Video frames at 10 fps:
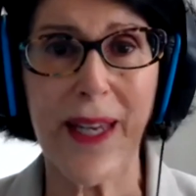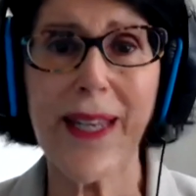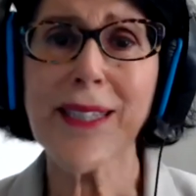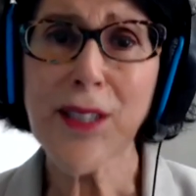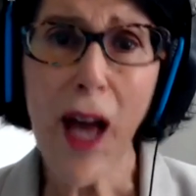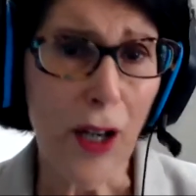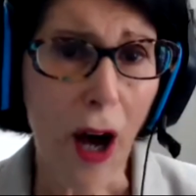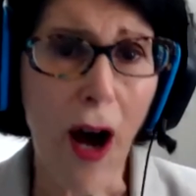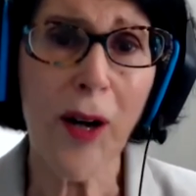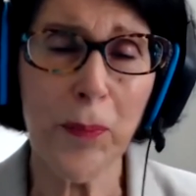it's not
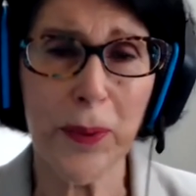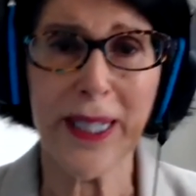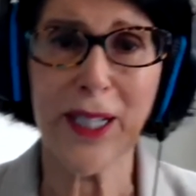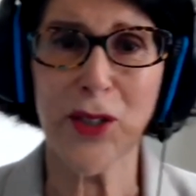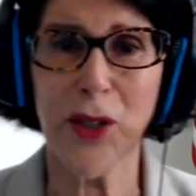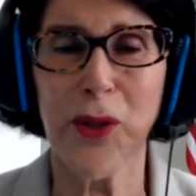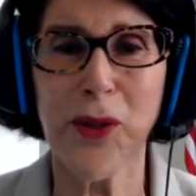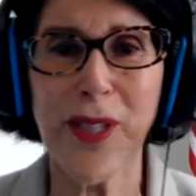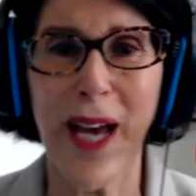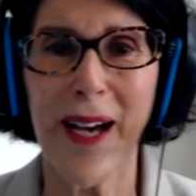all bleak news.